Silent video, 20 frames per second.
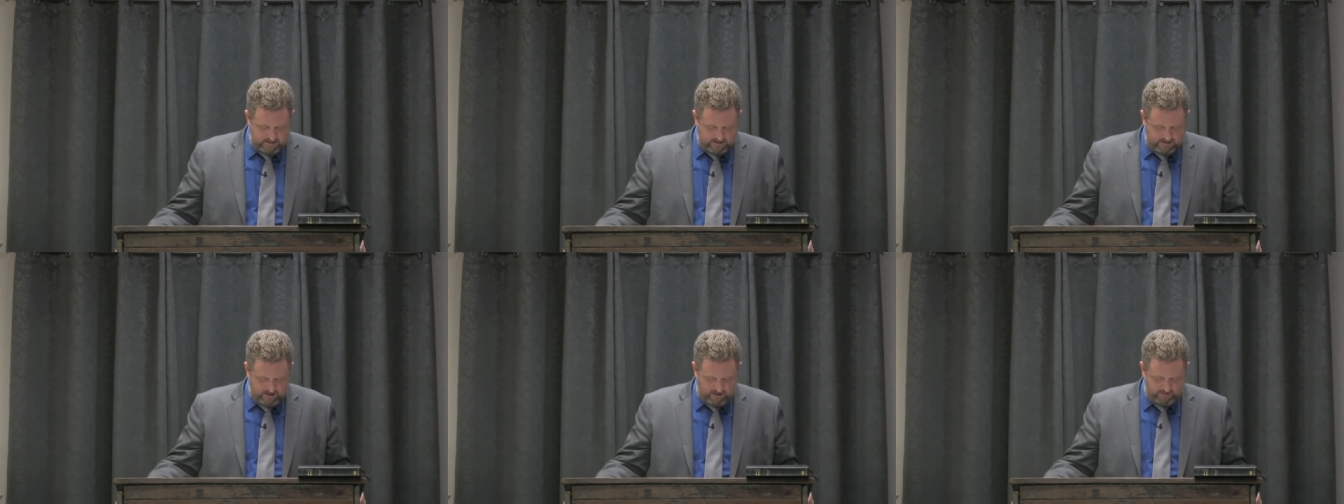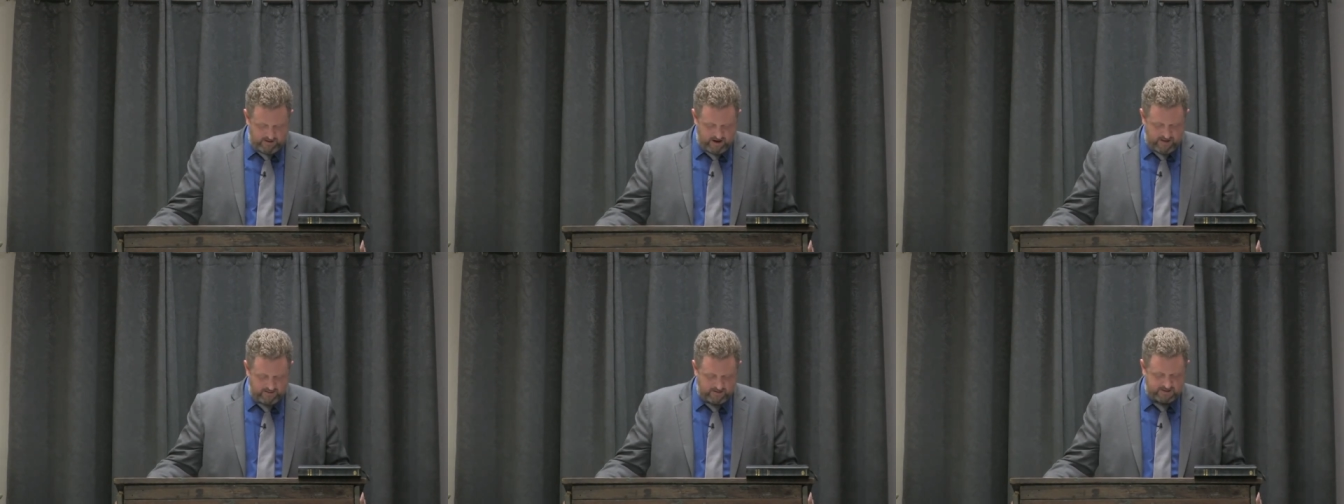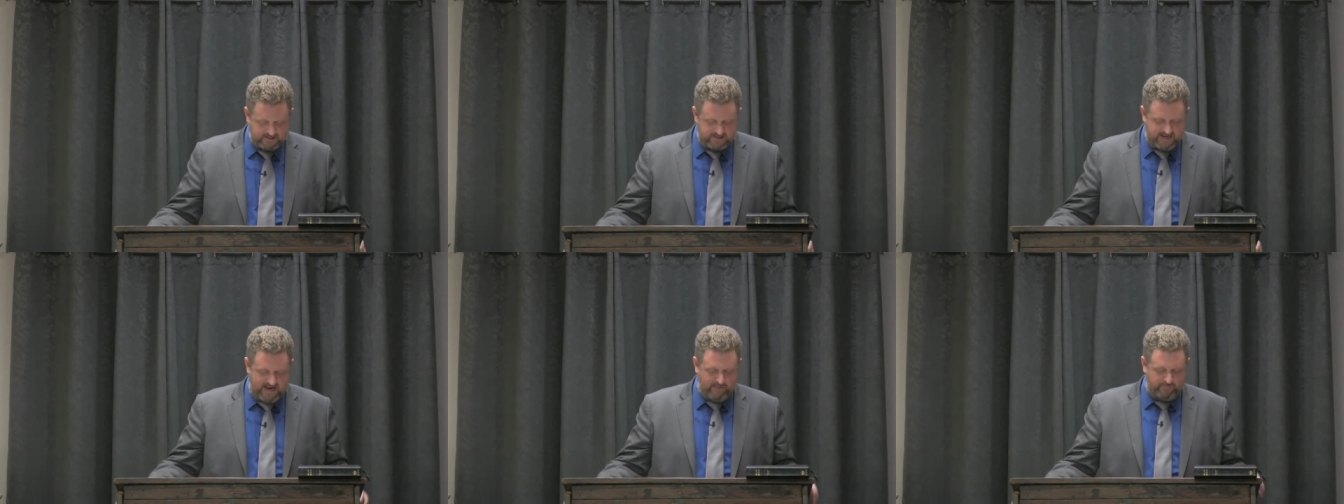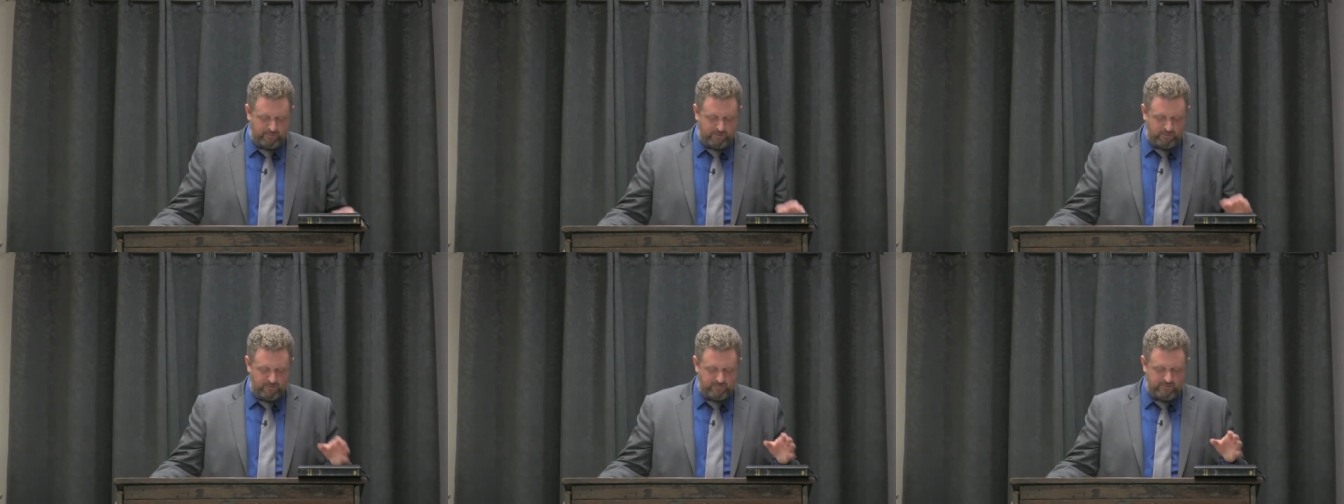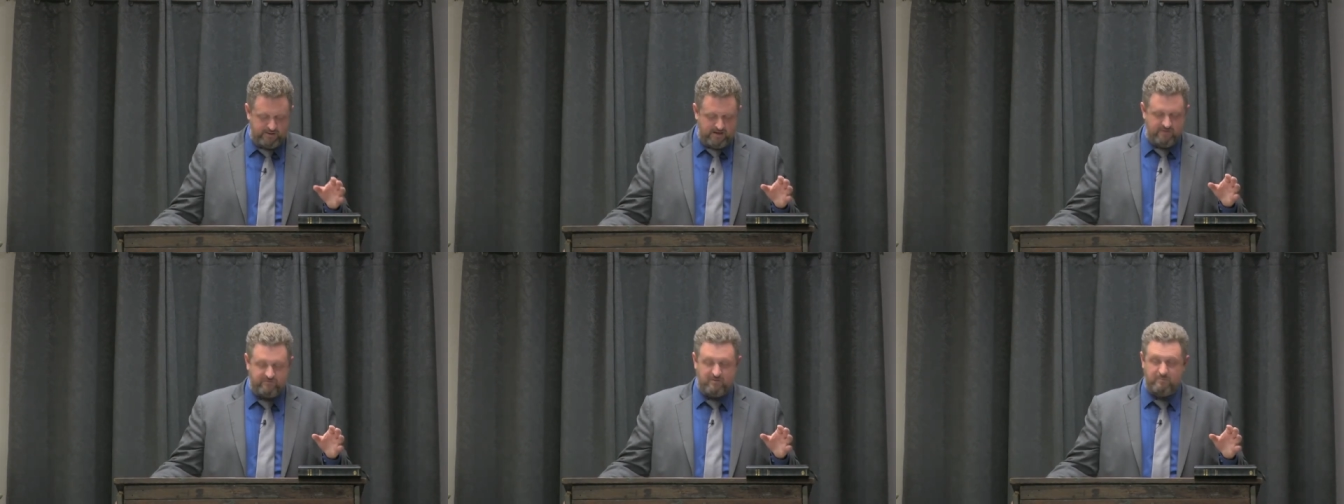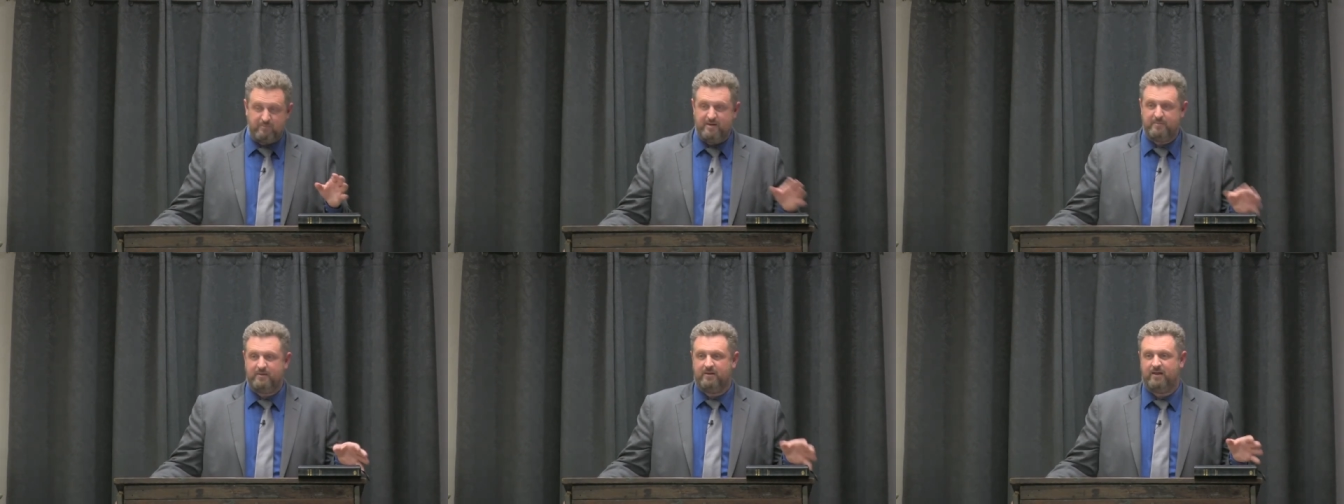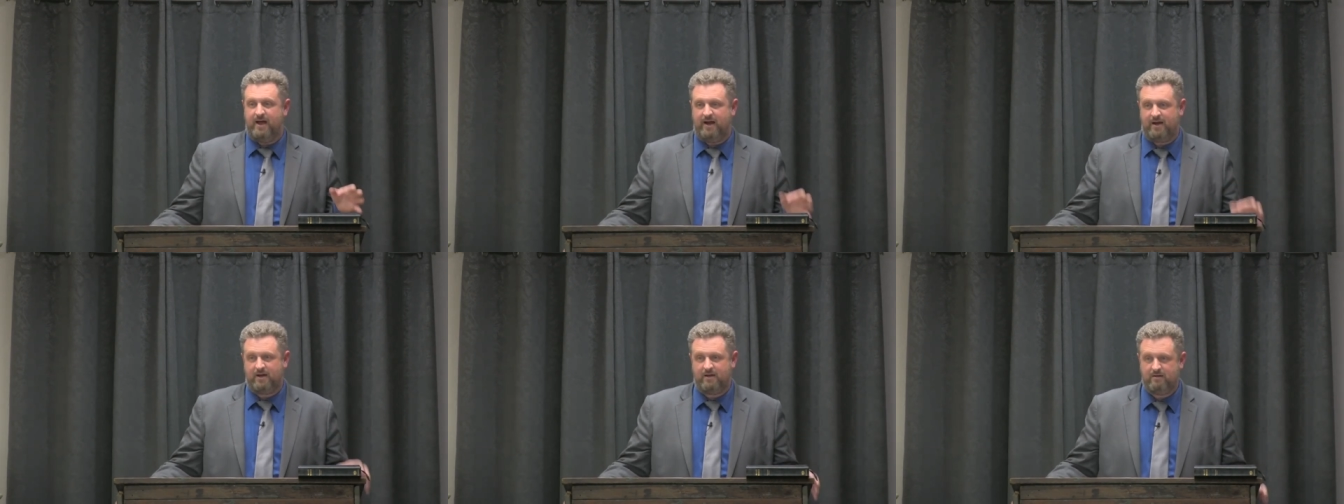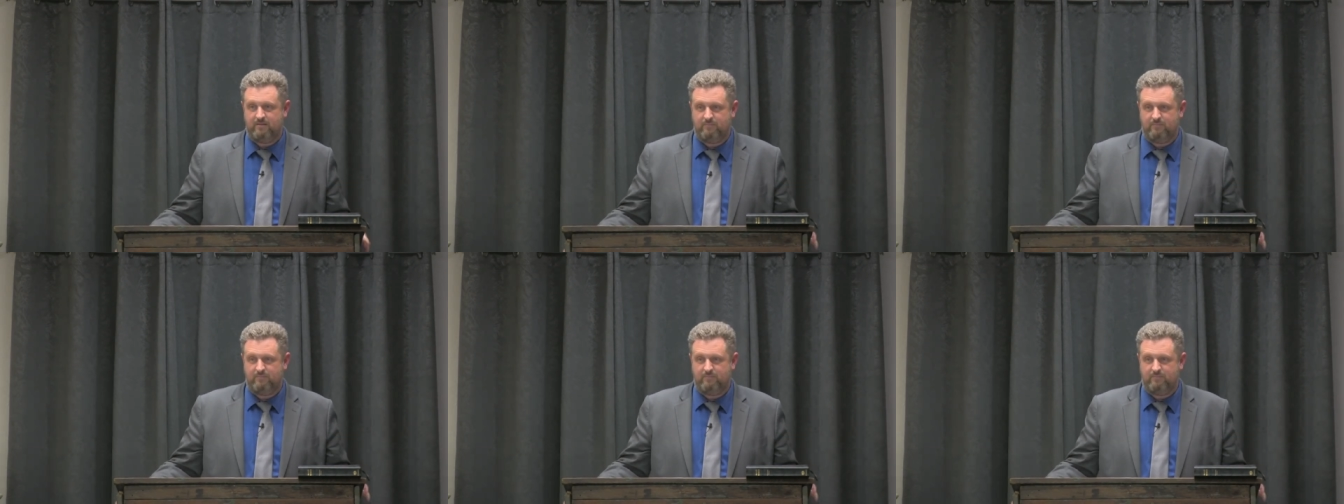You know, the other example would be of Abimelech.